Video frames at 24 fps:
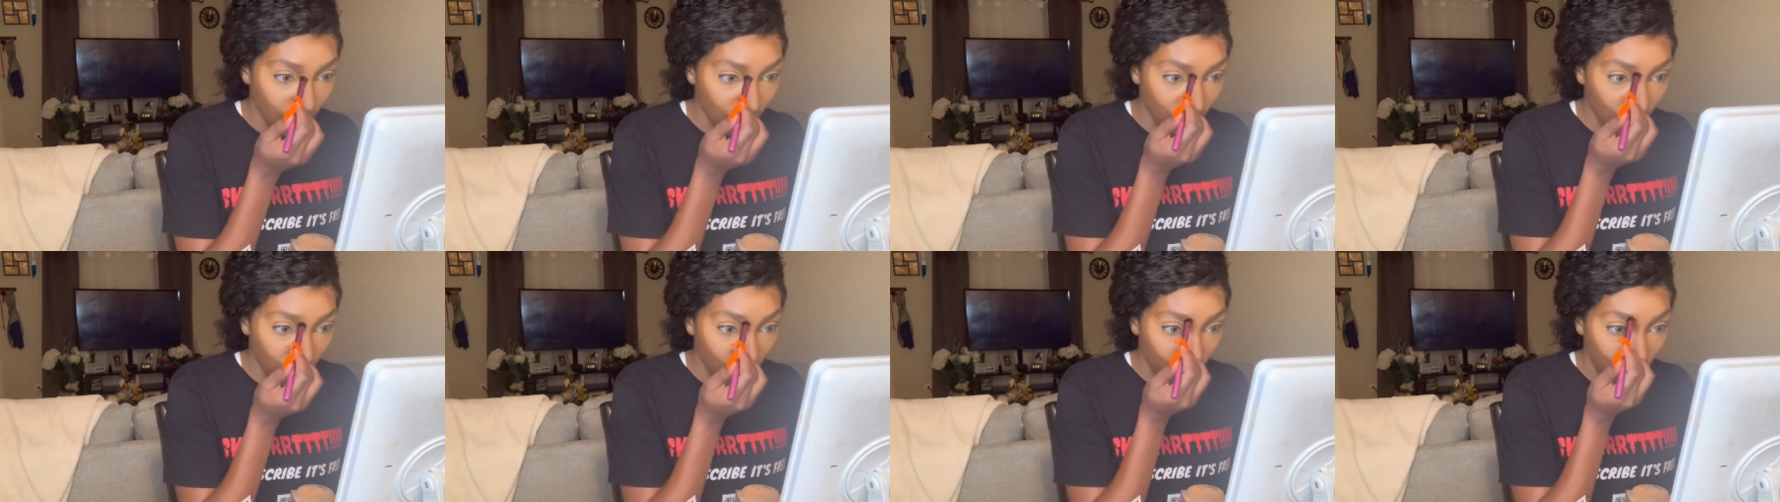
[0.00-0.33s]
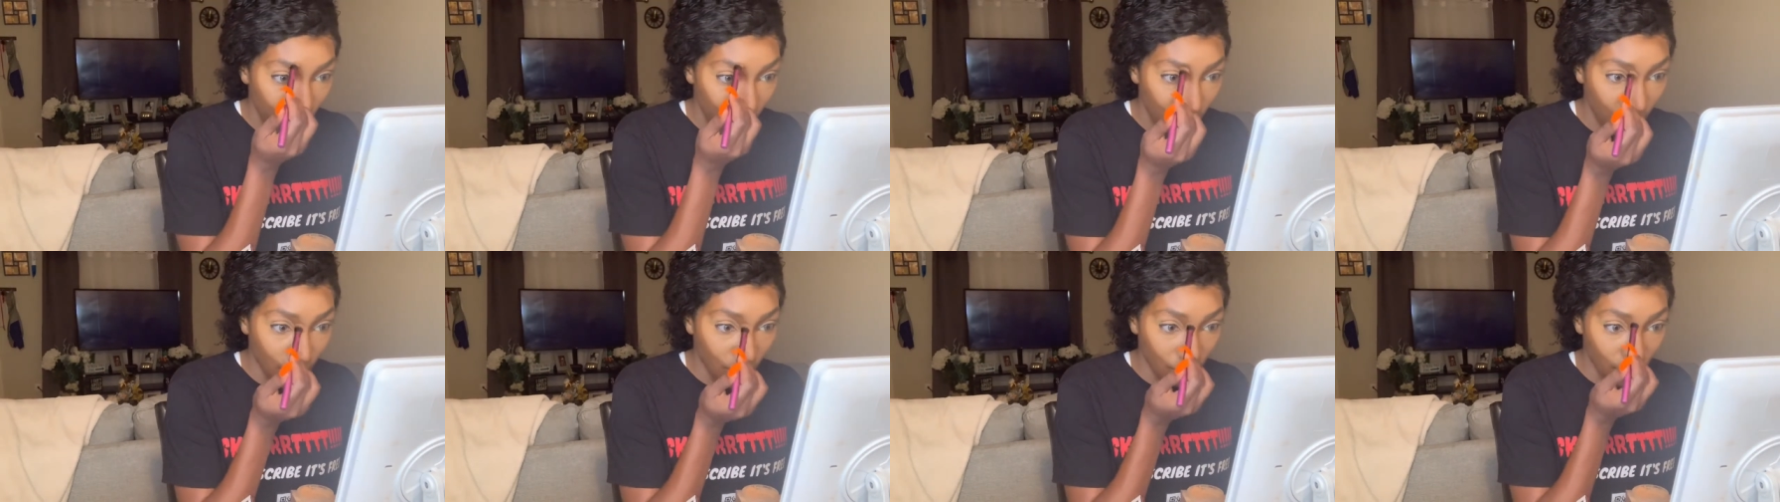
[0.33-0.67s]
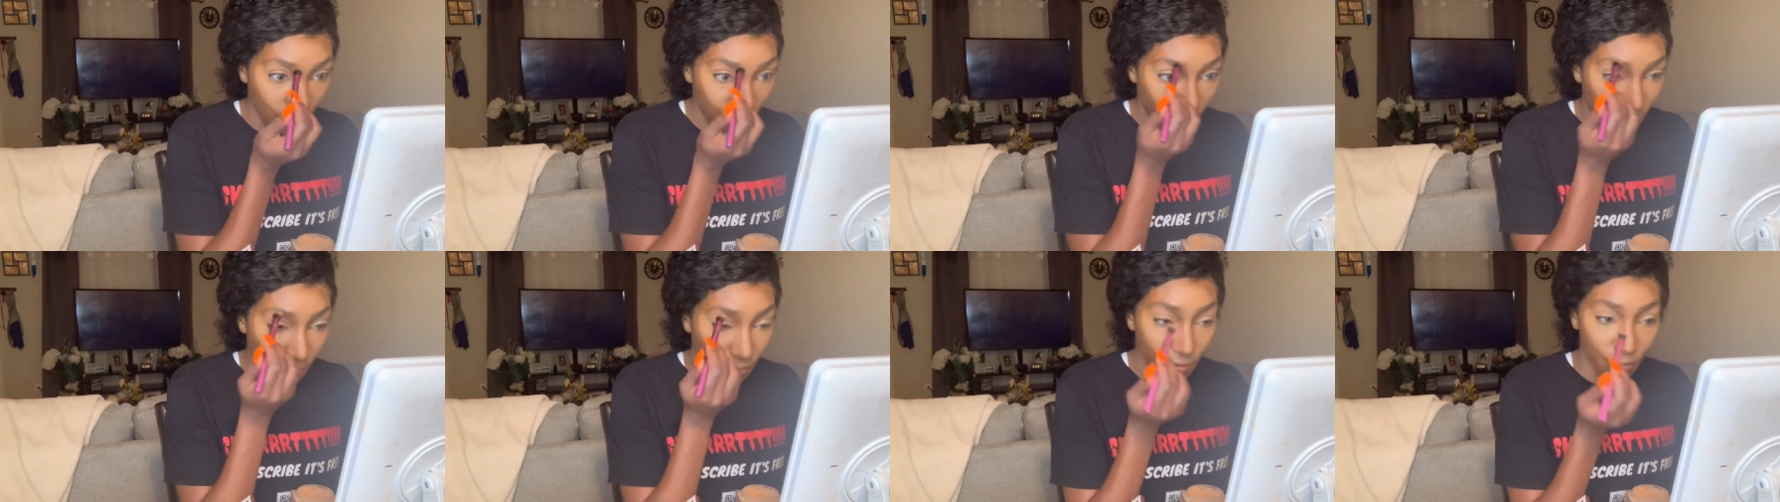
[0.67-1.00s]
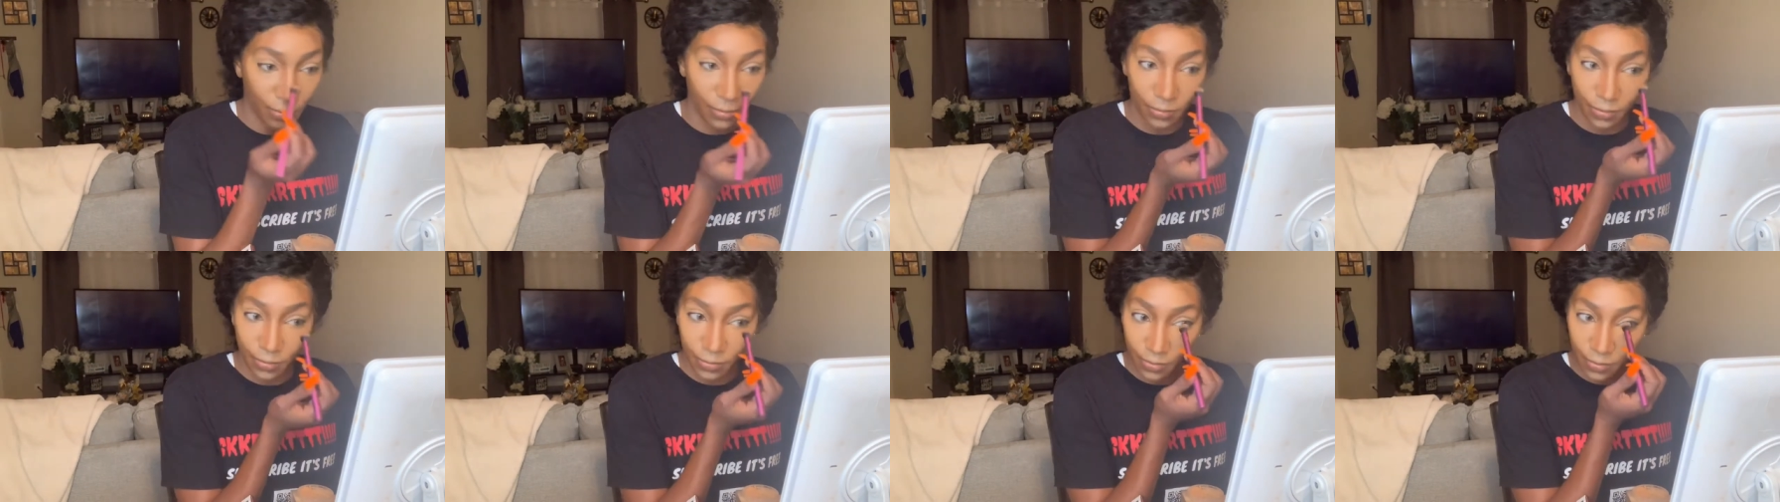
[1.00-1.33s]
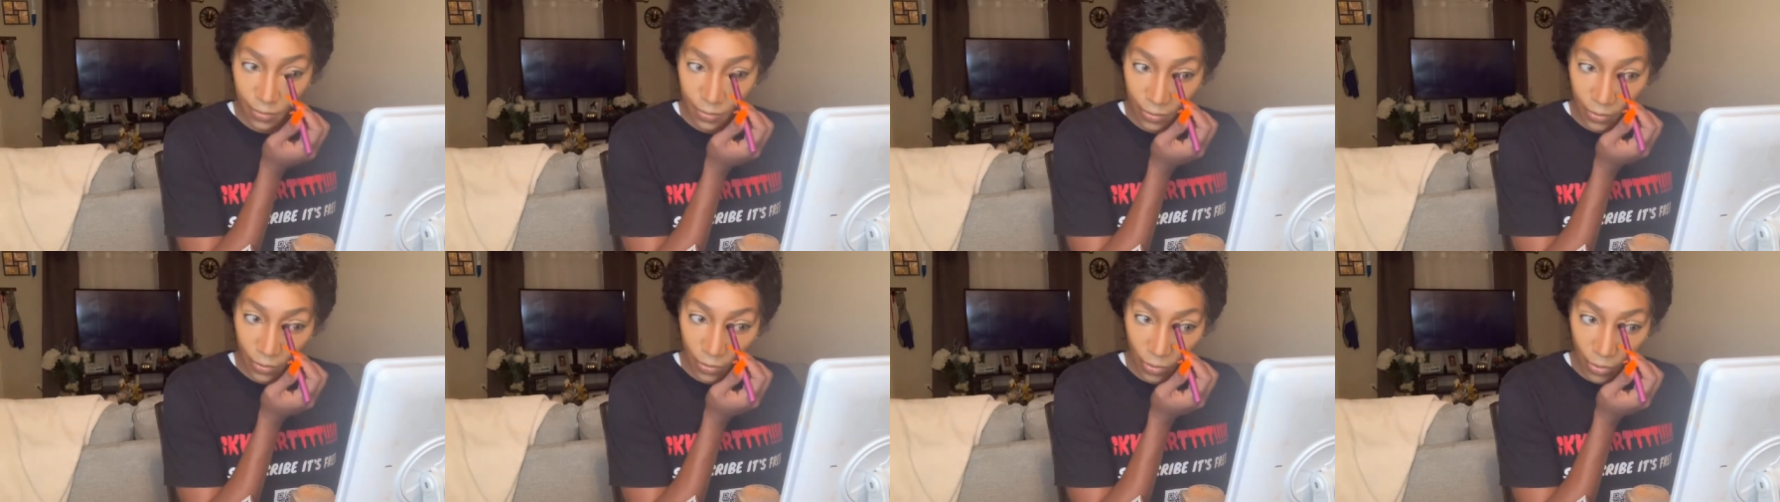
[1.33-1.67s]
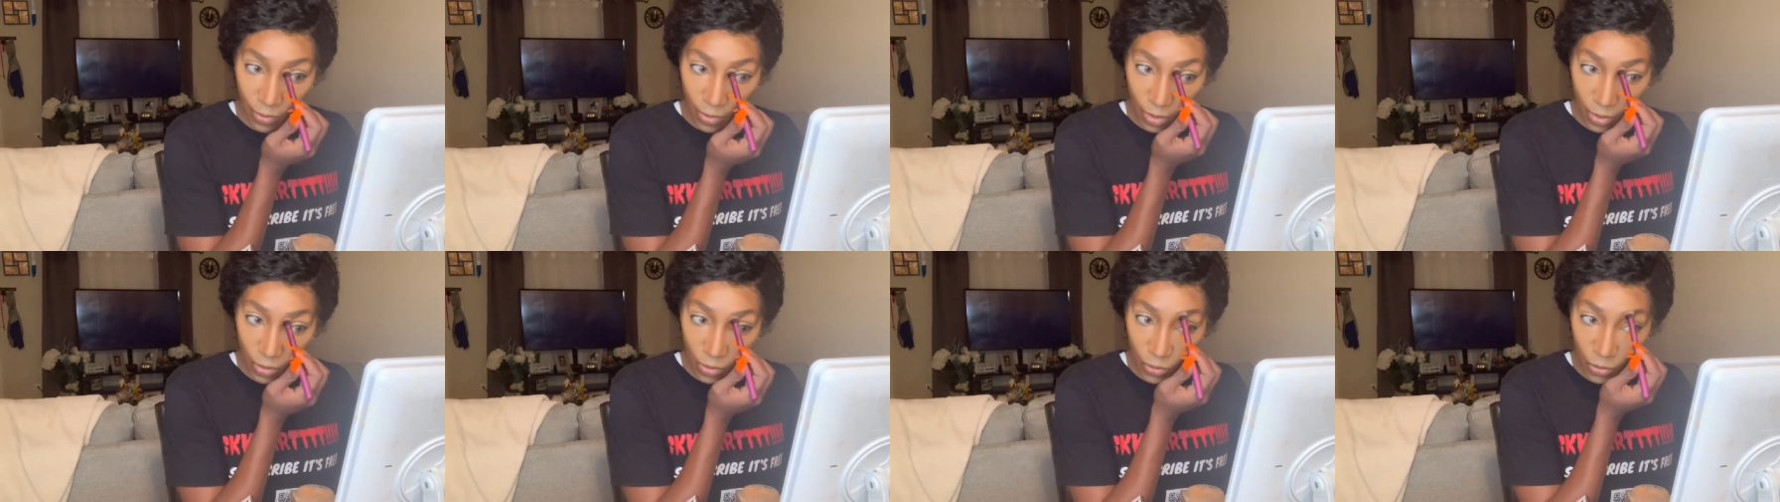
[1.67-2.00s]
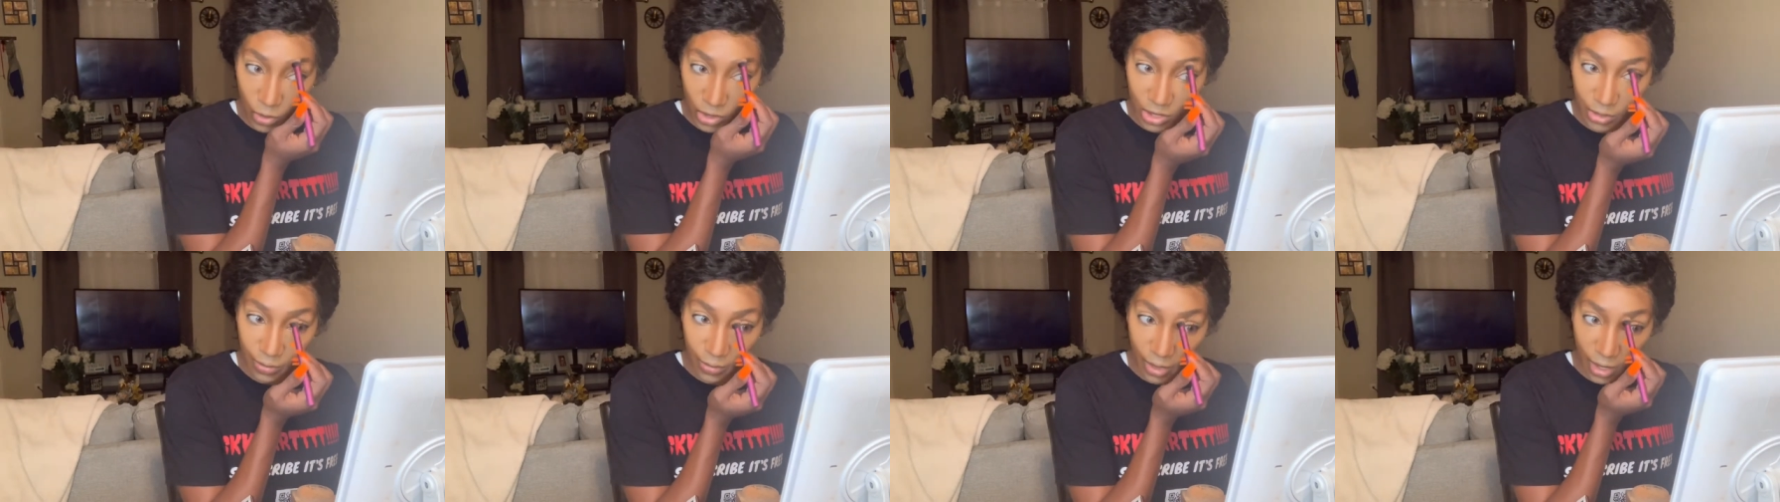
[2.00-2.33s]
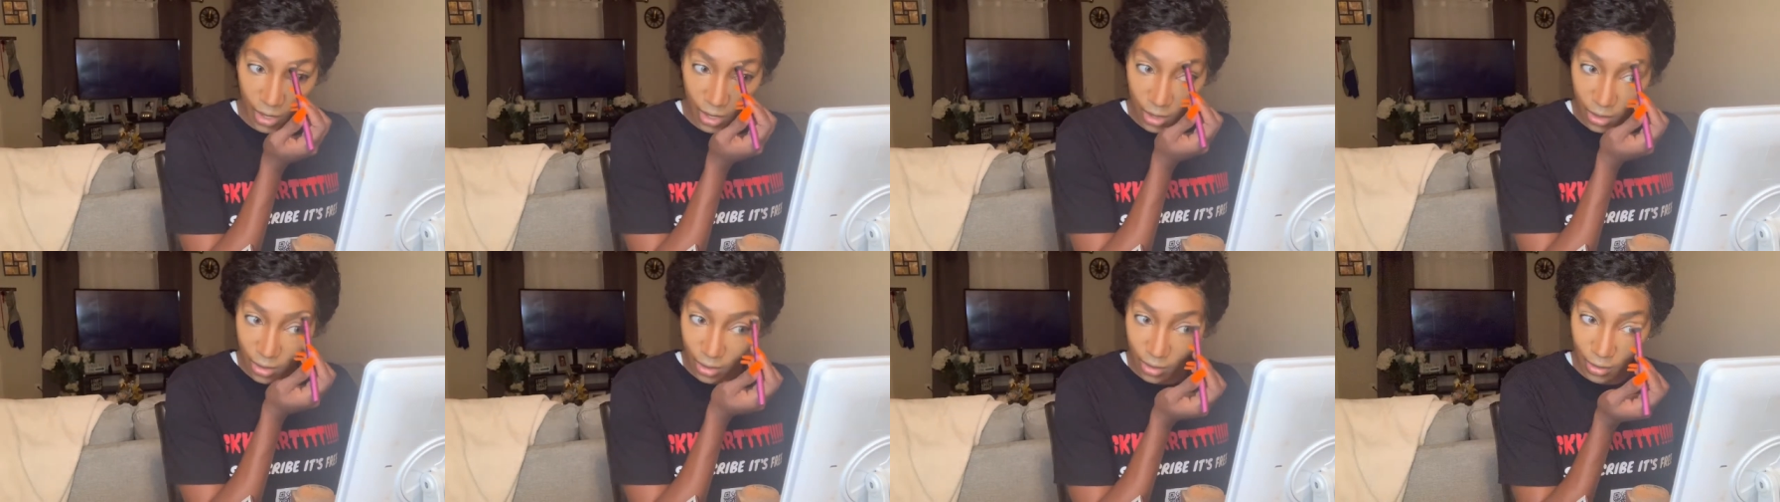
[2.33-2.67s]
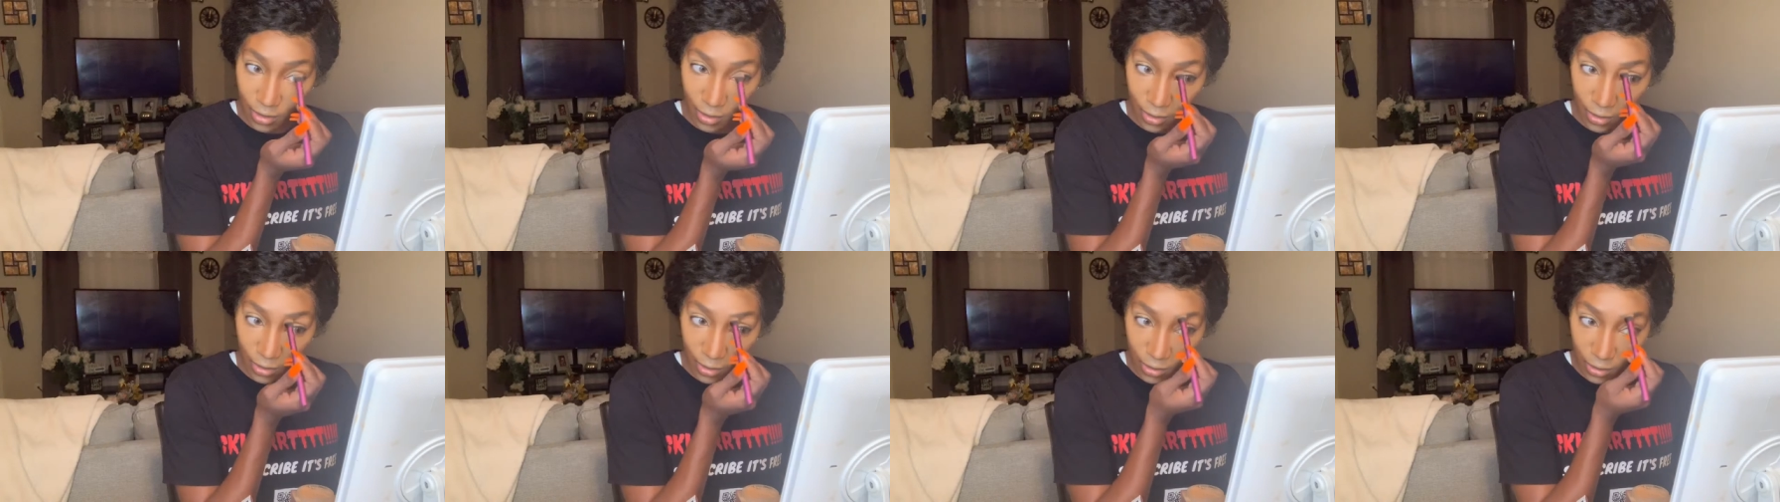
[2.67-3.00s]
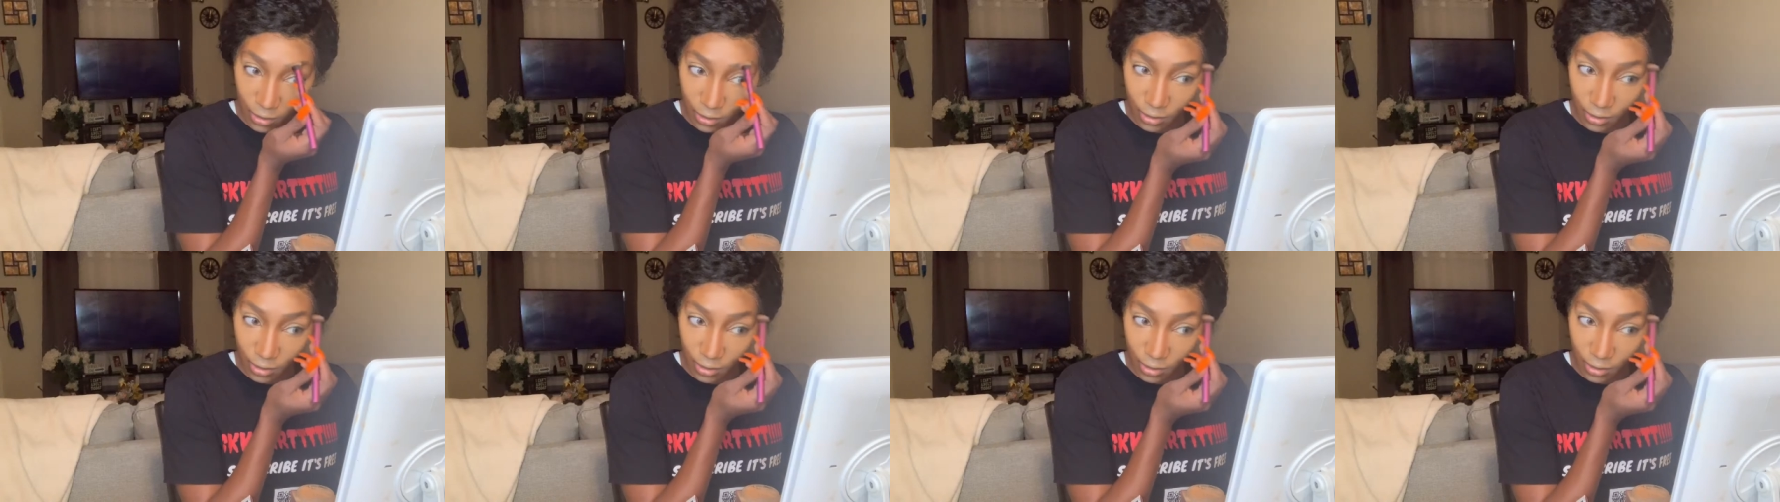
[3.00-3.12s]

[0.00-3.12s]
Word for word: uh, what you call it.